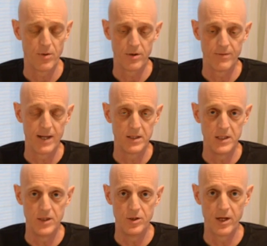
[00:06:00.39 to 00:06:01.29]
part of
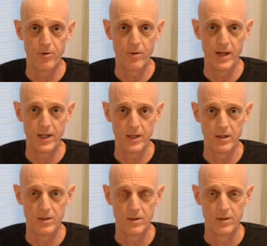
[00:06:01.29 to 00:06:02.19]
that
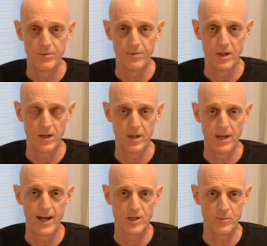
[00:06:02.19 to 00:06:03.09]
degenerating uh,
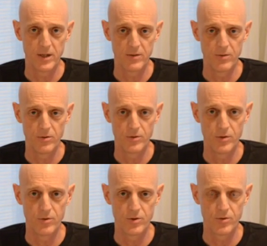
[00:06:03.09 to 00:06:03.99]
aspect where those,
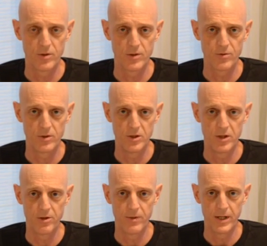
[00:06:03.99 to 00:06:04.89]
those circuits are
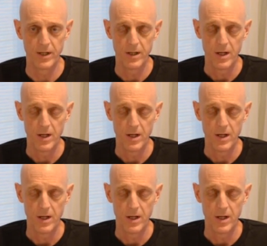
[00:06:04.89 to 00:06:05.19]
degenerating.